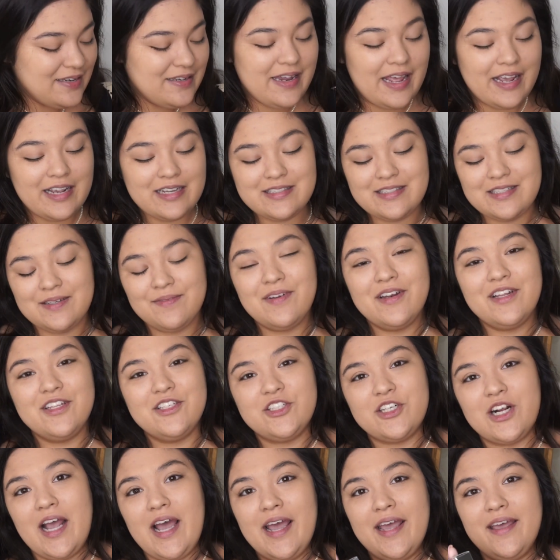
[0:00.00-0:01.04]
Next, I'm gonna
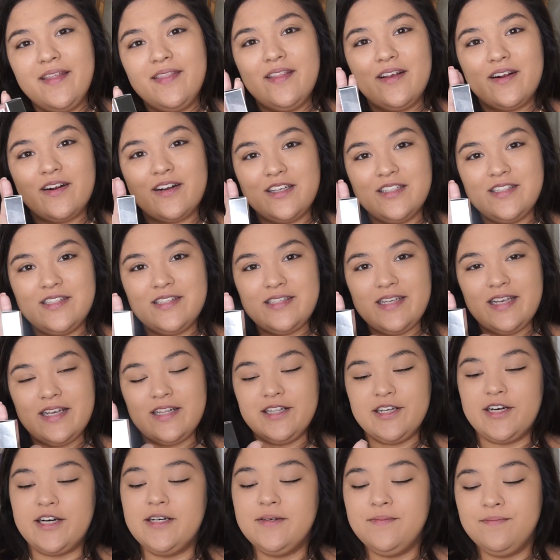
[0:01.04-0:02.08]
try their concealer.